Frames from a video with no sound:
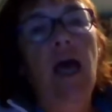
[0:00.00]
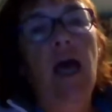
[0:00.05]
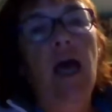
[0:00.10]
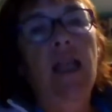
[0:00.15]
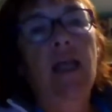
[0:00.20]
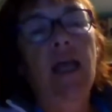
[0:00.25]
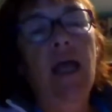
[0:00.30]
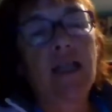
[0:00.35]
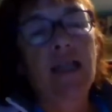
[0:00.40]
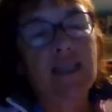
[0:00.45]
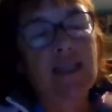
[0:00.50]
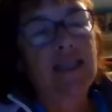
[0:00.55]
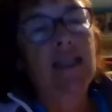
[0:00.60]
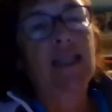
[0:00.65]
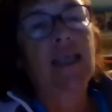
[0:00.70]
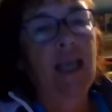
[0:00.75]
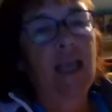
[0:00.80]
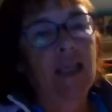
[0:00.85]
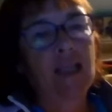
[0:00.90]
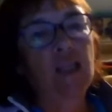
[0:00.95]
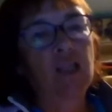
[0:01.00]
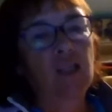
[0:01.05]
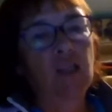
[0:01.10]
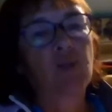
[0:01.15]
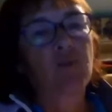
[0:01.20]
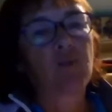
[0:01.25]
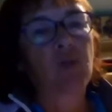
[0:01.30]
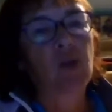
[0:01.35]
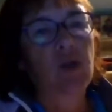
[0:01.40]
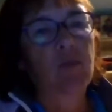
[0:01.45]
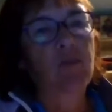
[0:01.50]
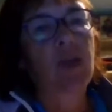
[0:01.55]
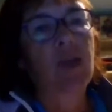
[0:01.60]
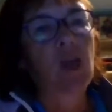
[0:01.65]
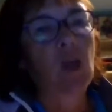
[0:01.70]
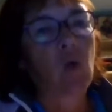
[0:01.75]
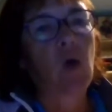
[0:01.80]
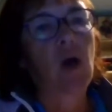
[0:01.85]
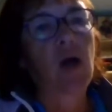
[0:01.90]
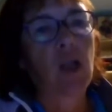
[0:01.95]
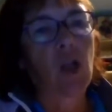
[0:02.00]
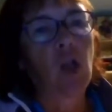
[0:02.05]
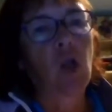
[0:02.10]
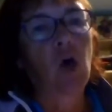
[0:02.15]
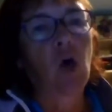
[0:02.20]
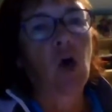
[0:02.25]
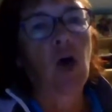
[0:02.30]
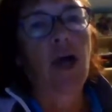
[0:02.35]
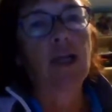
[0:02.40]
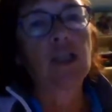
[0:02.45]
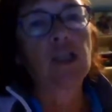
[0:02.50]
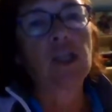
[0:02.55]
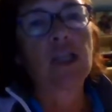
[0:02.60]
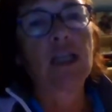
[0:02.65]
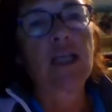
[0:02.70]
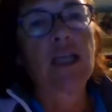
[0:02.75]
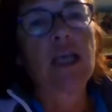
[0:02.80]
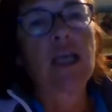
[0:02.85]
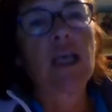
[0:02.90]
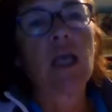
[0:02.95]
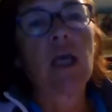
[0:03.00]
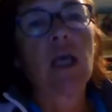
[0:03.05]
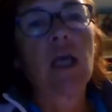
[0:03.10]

And I had seen Katie do the product bit quite a lot, actually.